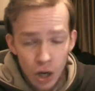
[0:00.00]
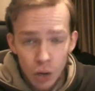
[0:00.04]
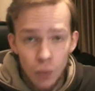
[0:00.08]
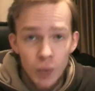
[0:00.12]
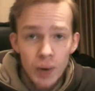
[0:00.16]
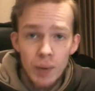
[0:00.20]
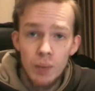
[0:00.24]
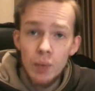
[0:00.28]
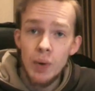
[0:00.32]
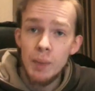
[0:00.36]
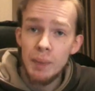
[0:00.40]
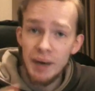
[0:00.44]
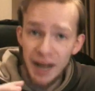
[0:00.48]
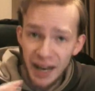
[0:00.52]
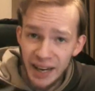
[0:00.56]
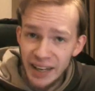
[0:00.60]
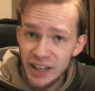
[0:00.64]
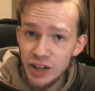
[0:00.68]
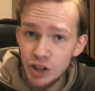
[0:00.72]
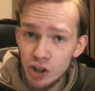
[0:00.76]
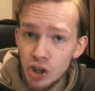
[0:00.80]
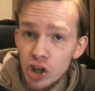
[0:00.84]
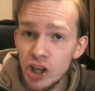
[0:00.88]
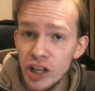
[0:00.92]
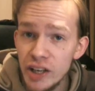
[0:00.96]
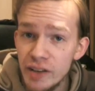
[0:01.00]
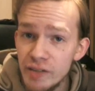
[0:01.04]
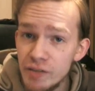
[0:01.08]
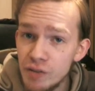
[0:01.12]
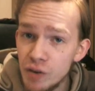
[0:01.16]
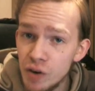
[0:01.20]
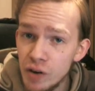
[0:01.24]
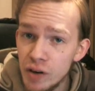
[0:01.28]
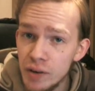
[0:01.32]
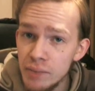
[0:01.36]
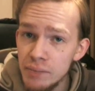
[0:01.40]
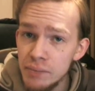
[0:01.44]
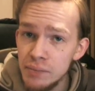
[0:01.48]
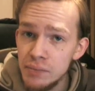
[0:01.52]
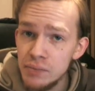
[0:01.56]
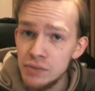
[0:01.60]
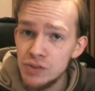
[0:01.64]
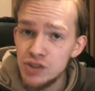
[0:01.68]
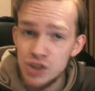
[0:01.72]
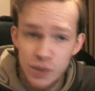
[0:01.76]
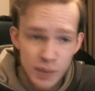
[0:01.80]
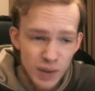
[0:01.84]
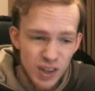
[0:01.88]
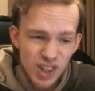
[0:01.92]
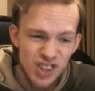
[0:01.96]
We're planning on looking for him,
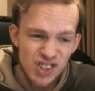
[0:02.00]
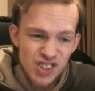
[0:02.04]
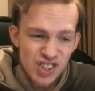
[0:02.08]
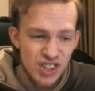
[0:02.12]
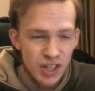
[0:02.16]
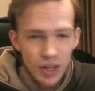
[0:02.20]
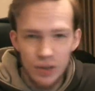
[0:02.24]
to be honest.